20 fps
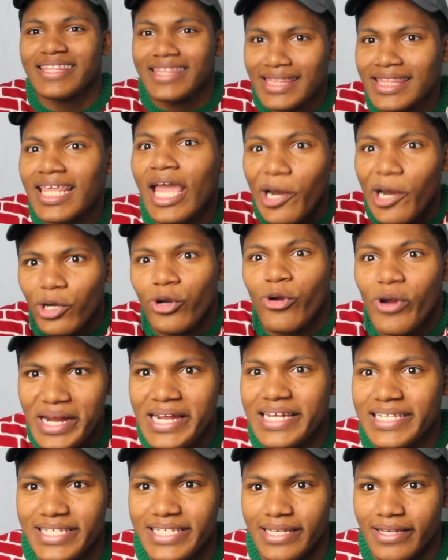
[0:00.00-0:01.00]
they're
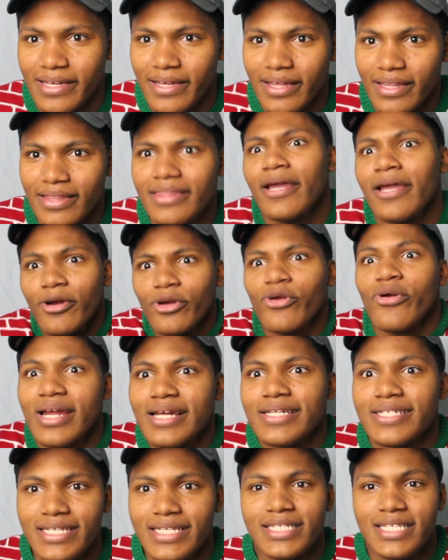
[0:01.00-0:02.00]
crazy. They're
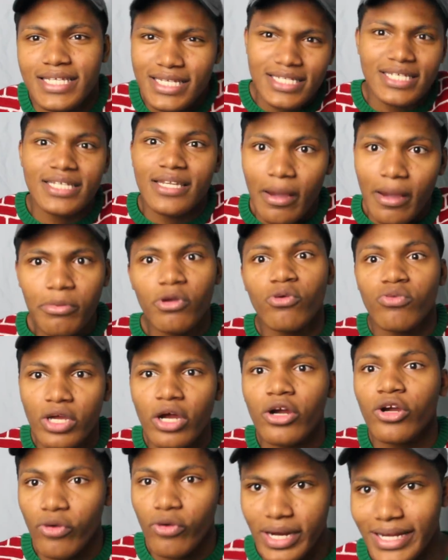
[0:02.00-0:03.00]
crazy. CZW,
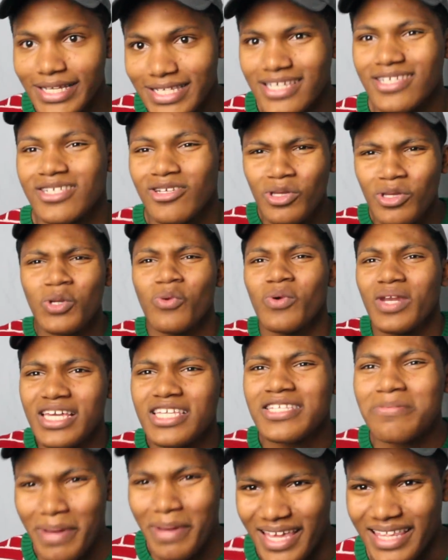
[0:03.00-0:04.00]
they're crazy. So you would
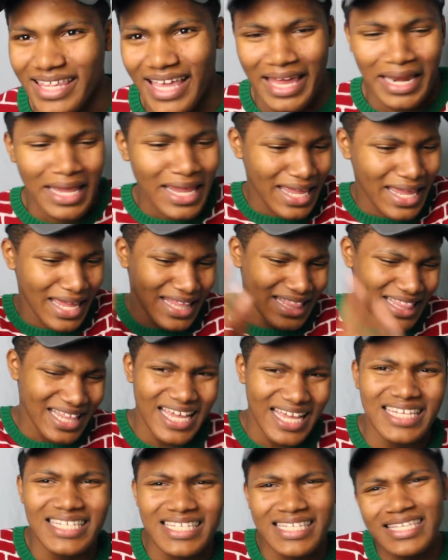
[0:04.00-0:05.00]
expect that. In
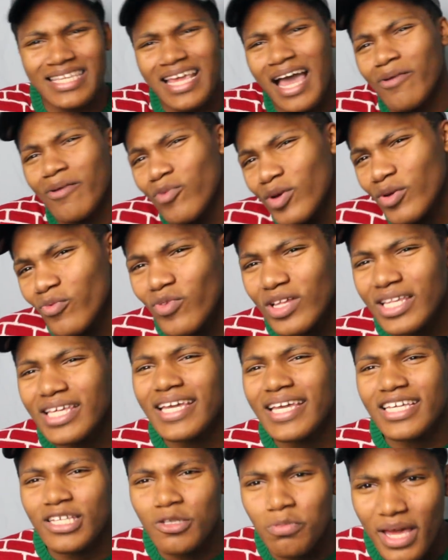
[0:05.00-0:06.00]
this, I wouldn't
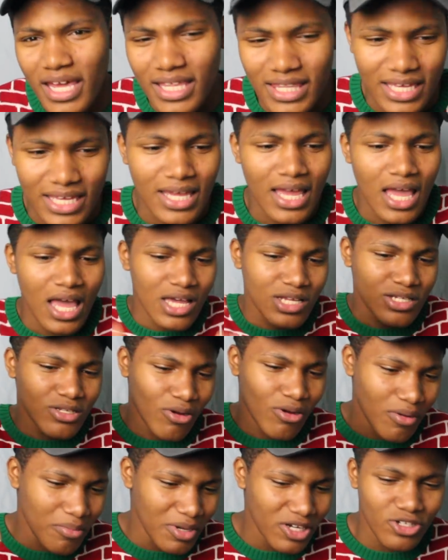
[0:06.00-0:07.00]
really expect it.
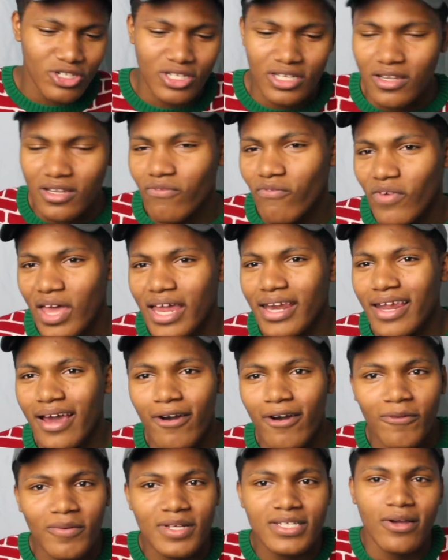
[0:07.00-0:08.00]
So I'm interested to find
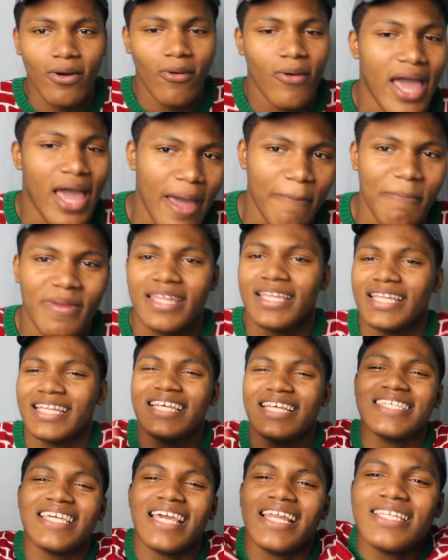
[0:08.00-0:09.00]
out what's going to happen.
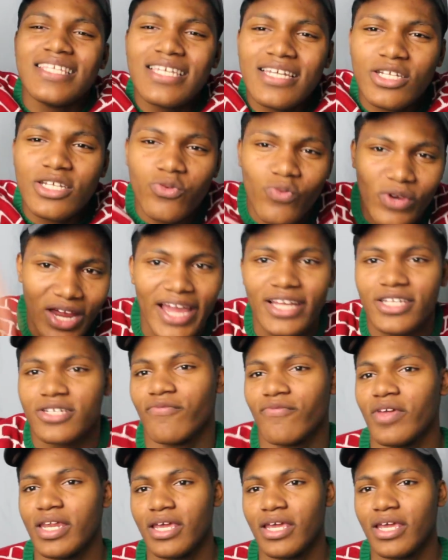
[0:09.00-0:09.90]
Let's get into this reaction